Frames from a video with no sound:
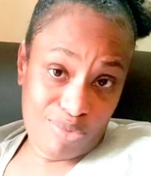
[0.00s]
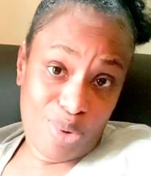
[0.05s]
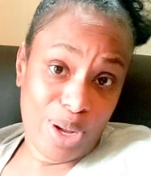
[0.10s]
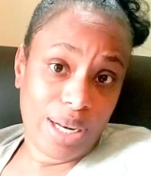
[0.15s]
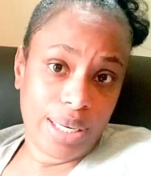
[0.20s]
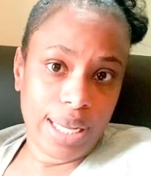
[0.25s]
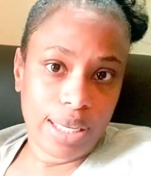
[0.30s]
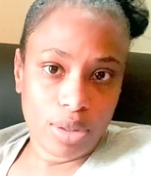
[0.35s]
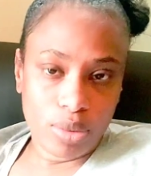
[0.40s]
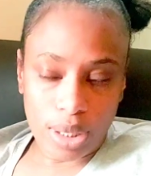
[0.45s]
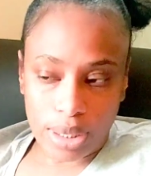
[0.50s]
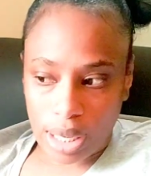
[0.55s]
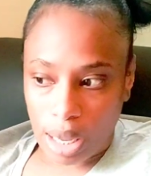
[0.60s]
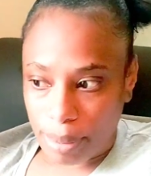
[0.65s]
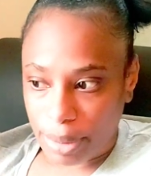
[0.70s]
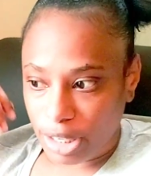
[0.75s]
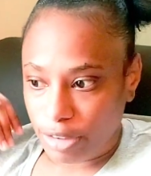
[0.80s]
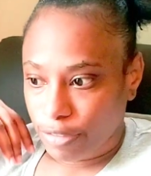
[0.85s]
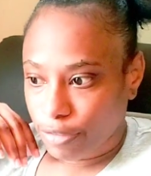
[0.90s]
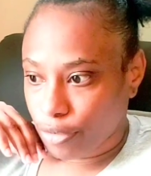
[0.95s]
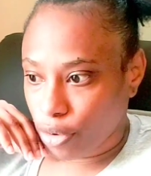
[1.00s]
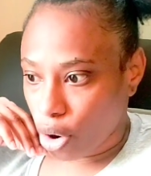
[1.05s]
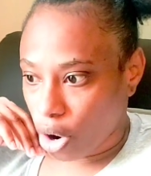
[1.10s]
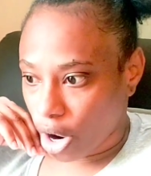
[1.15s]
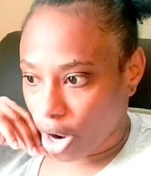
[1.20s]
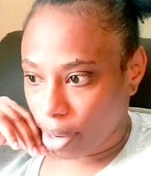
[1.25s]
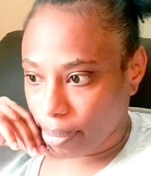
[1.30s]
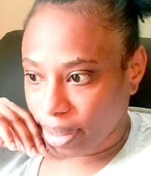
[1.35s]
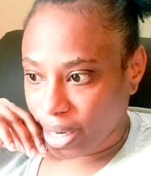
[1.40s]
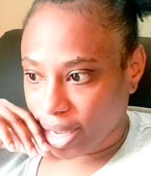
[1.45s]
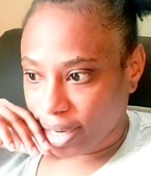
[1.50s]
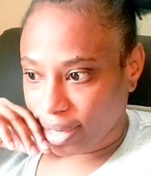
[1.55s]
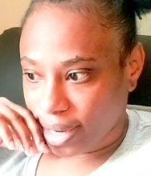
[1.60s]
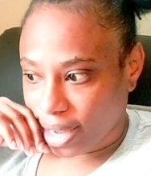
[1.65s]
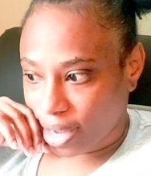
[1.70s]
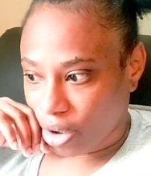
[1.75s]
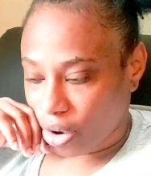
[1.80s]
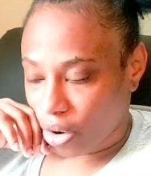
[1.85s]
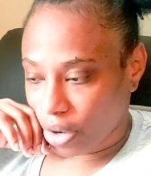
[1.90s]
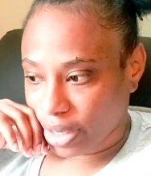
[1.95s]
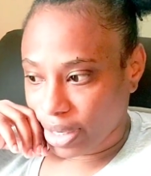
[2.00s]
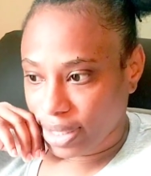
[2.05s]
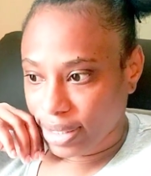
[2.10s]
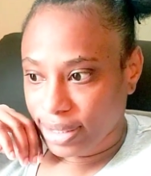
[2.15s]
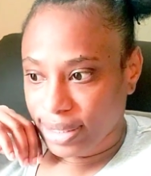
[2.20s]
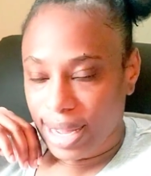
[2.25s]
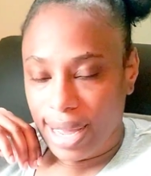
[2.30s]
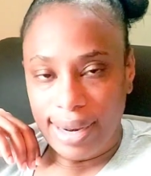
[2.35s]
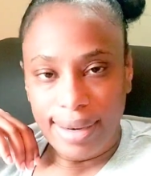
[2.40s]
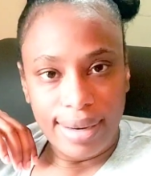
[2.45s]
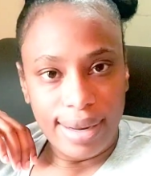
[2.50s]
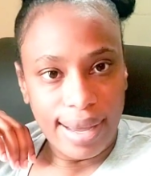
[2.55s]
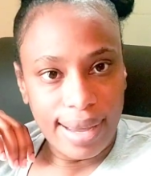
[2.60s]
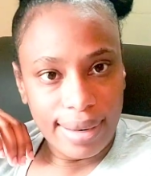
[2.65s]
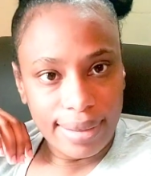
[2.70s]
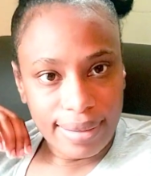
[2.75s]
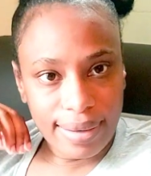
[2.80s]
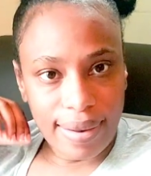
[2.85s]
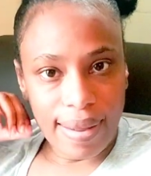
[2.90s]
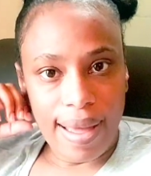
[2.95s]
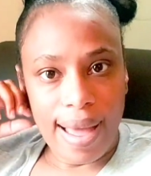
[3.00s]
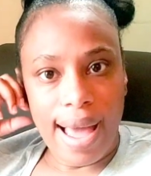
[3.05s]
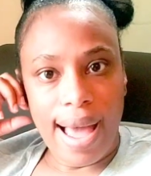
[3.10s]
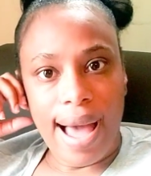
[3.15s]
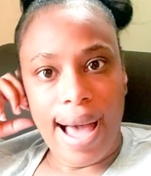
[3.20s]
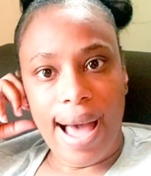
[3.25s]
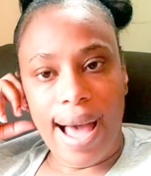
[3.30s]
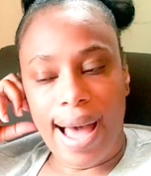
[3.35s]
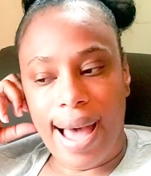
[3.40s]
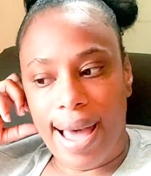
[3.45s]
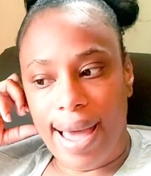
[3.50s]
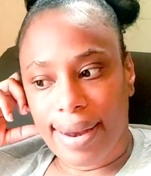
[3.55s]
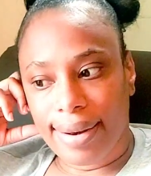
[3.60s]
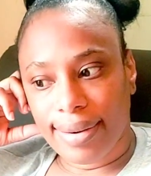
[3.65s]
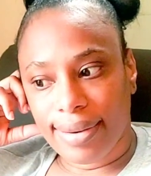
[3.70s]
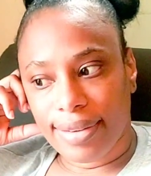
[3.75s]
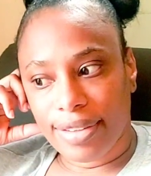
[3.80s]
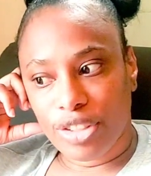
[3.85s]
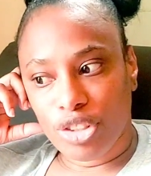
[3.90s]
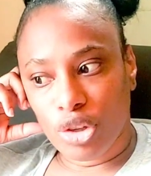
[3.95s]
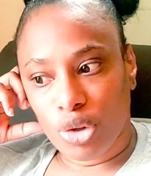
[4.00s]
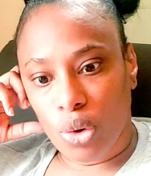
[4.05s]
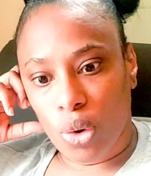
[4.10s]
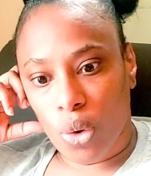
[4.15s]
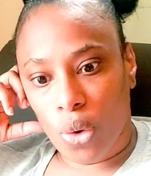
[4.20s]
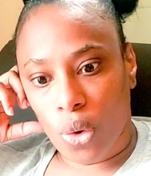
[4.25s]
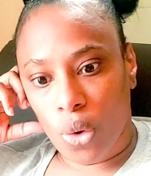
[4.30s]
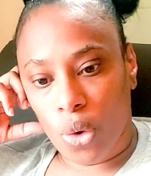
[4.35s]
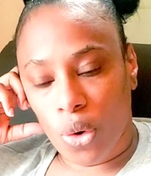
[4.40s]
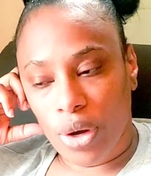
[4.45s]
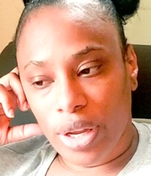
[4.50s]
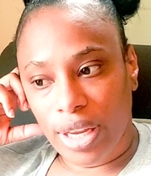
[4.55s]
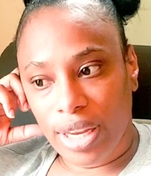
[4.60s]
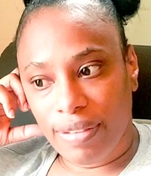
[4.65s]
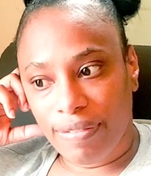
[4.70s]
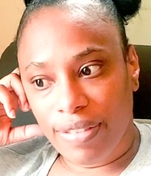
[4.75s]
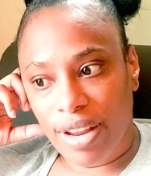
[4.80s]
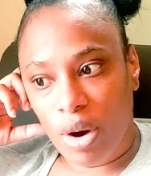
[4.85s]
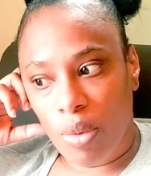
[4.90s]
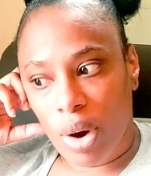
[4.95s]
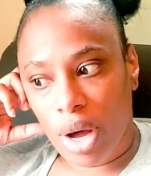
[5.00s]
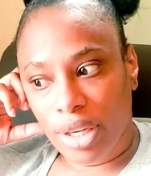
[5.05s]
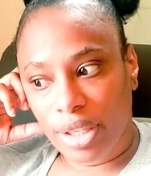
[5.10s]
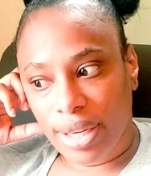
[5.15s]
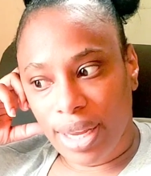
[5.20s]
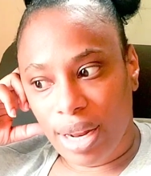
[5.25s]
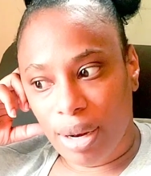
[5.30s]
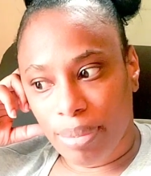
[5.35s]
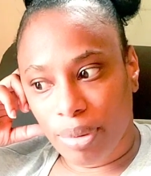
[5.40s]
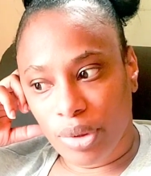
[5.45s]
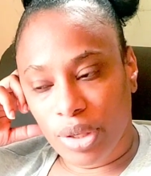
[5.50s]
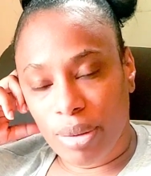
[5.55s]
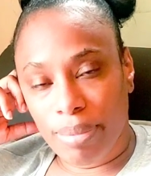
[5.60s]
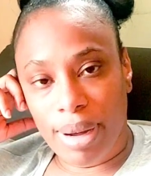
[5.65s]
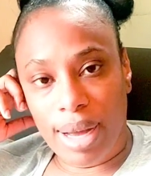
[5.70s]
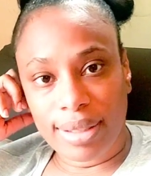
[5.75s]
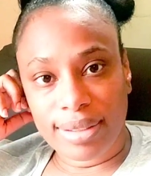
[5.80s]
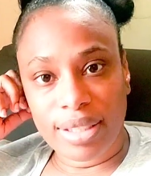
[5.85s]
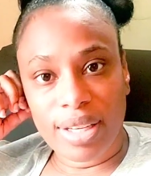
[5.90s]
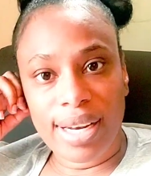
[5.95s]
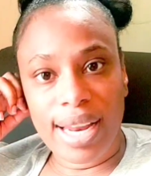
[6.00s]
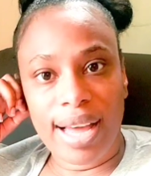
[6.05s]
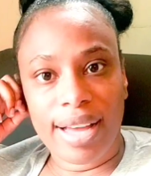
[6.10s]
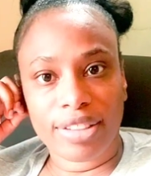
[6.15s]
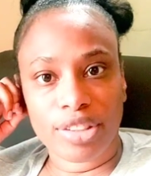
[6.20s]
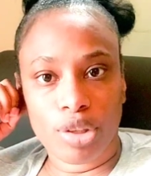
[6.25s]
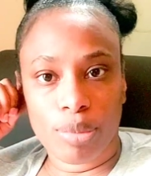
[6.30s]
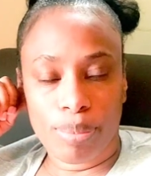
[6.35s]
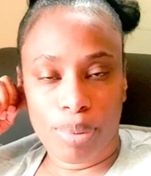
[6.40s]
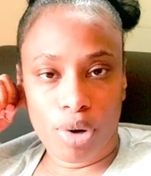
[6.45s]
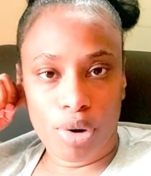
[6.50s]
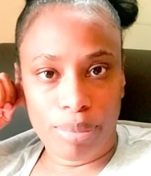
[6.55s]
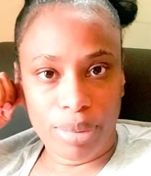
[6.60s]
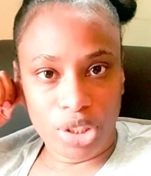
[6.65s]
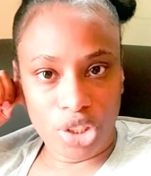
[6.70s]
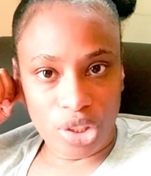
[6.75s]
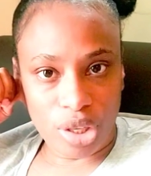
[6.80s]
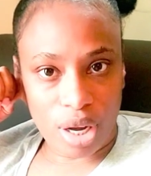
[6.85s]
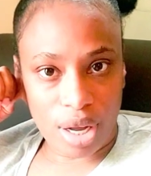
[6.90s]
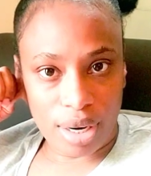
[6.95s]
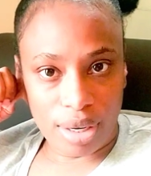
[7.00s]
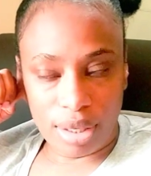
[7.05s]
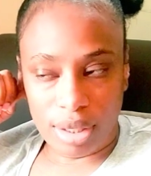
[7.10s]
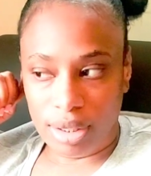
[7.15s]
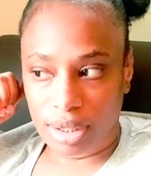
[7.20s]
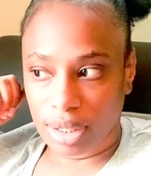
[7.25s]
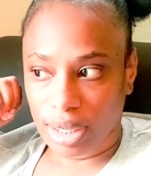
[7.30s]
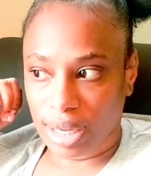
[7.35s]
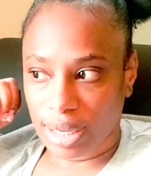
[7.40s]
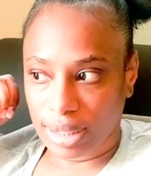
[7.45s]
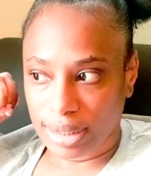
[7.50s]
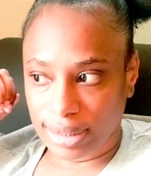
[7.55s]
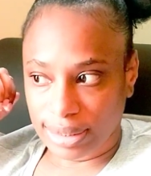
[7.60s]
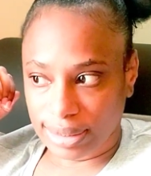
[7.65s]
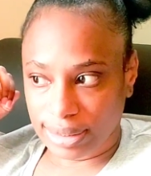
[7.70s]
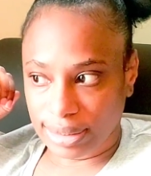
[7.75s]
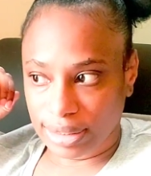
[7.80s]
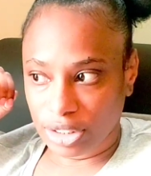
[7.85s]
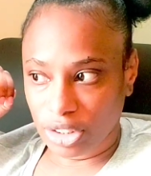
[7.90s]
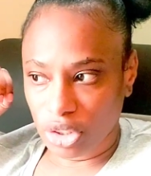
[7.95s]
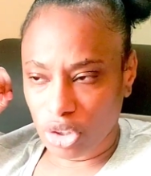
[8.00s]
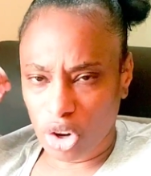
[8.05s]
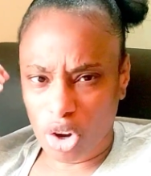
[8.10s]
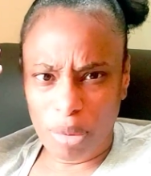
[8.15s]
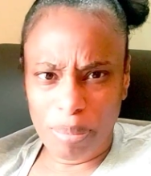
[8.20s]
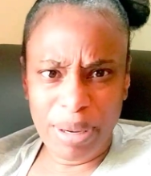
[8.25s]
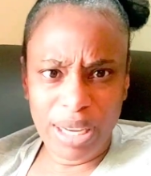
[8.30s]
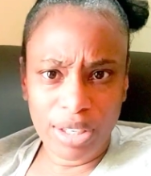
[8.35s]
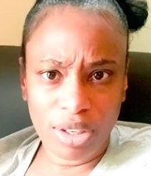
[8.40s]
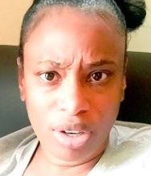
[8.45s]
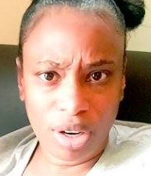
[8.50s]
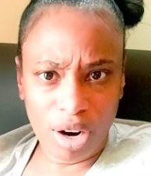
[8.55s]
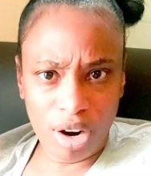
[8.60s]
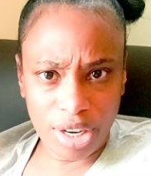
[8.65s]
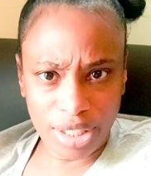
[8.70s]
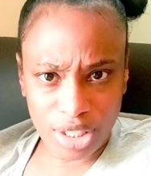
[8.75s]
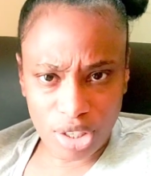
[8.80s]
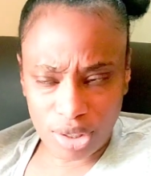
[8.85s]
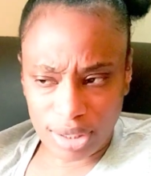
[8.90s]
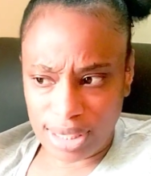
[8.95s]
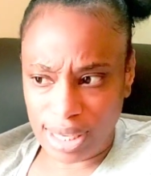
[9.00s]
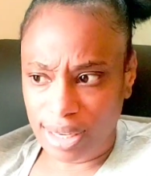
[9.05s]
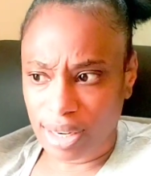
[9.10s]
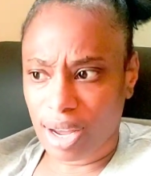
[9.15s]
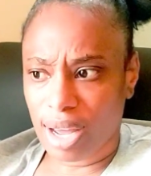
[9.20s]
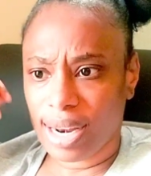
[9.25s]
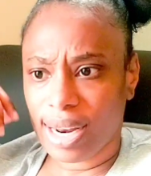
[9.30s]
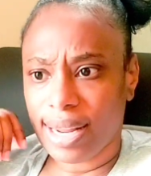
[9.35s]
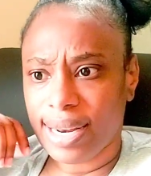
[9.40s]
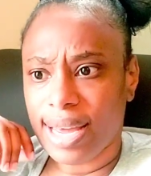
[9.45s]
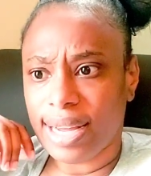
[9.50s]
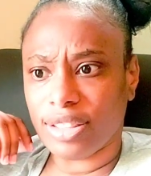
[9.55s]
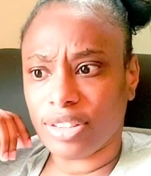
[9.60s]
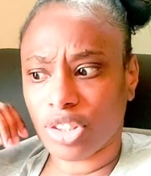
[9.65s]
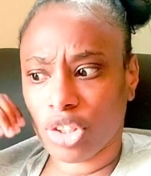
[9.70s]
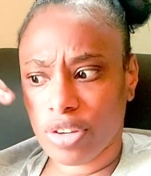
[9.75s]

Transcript: Well, that's what I'm informed and I understand that. And you know, if they want to help you with the bags, they'll ask for permission, because you know, being courteous and all of that.